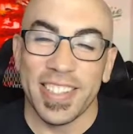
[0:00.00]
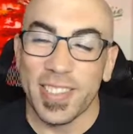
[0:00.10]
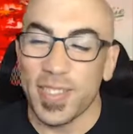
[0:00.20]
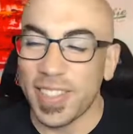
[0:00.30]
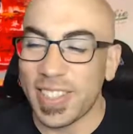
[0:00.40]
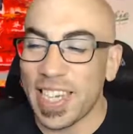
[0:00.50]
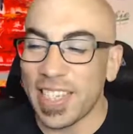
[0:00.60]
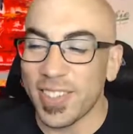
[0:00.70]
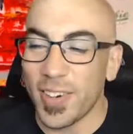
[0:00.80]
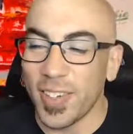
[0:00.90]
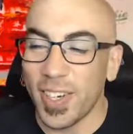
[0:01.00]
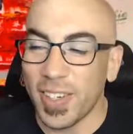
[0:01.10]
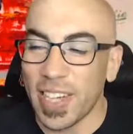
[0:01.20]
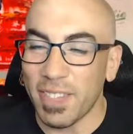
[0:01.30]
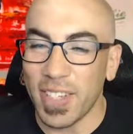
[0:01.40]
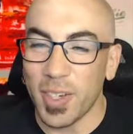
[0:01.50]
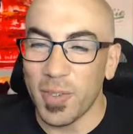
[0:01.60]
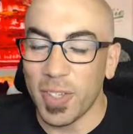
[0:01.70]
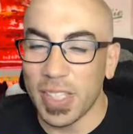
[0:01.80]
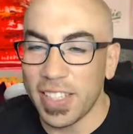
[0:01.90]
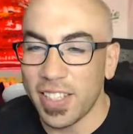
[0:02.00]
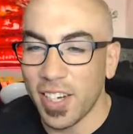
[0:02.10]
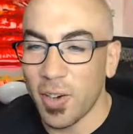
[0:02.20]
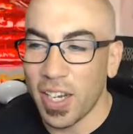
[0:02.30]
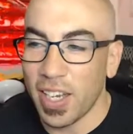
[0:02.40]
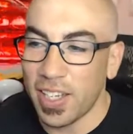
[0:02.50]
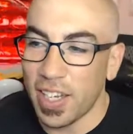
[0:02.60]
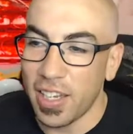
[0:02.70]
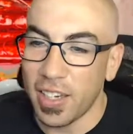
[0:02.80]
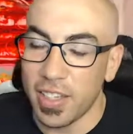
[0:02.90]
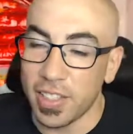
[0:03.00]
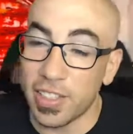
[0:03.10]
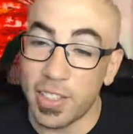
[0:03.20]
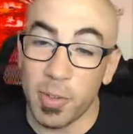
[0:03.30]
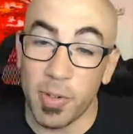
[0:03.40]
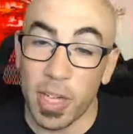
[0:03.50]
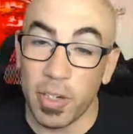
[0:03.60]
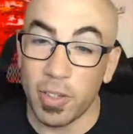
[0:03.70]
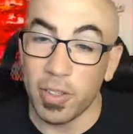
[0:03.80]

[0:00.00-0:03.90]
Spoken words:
For those of you guys that don't know, Captain Adobo and Jesse are going head to head. I think it's a semifinal.